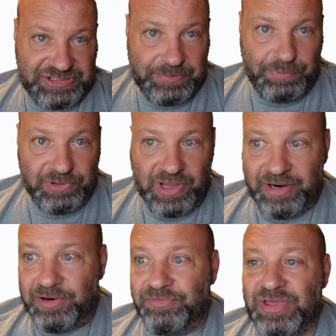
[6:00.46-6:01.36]
Simple
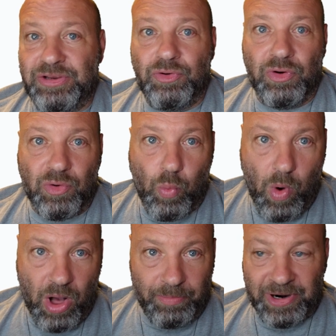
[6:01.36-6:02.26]
Tire. Then you go to
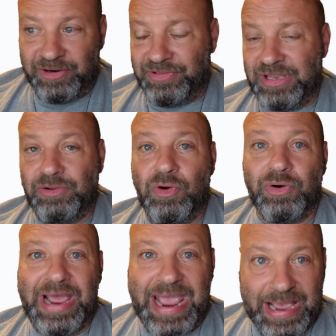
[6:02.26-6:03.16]
Walmart. Then you go
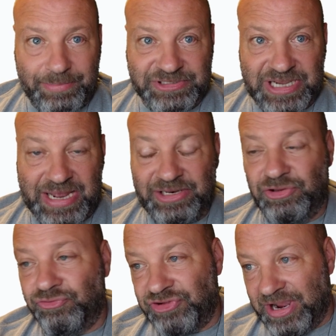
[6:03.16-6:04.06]
to Amazon, and
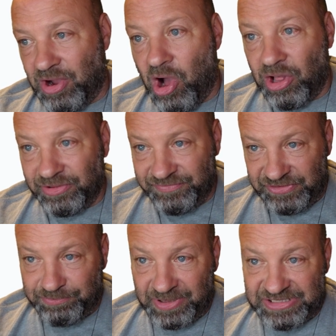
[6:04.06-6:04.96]
you check all of
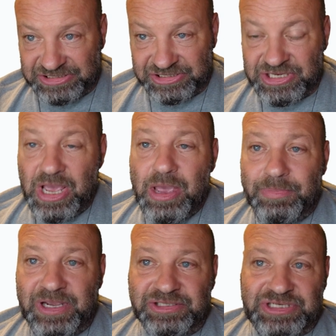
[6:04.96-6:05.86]
these places
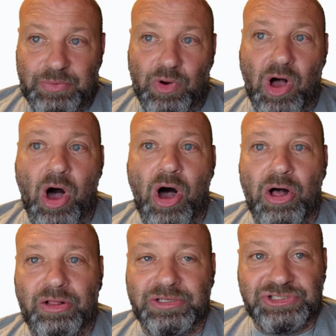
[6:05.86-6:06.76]
because they will
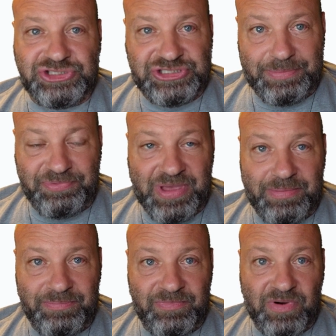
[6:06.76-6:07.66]
all ship
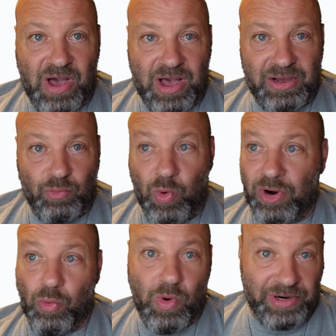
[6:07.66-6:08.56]
them
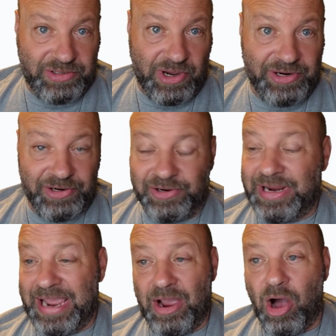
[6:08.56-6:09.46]
101 Tire.
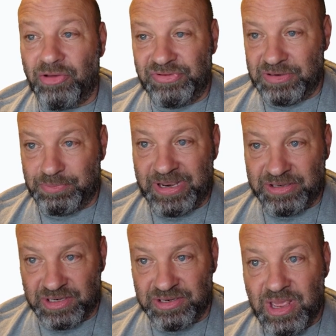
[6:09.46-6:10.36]
Okay. All these
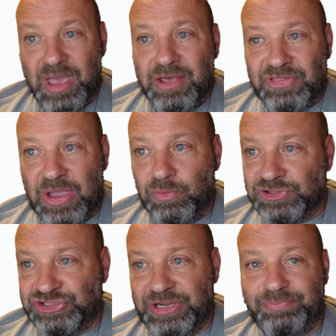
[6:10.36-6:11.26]
places, they will
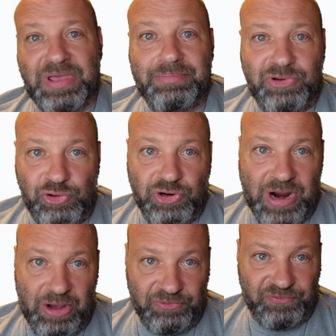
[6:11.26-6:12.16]
ship them to your
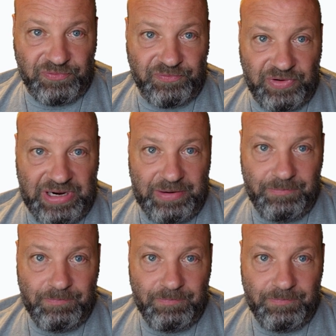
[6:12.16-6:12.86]
house for free.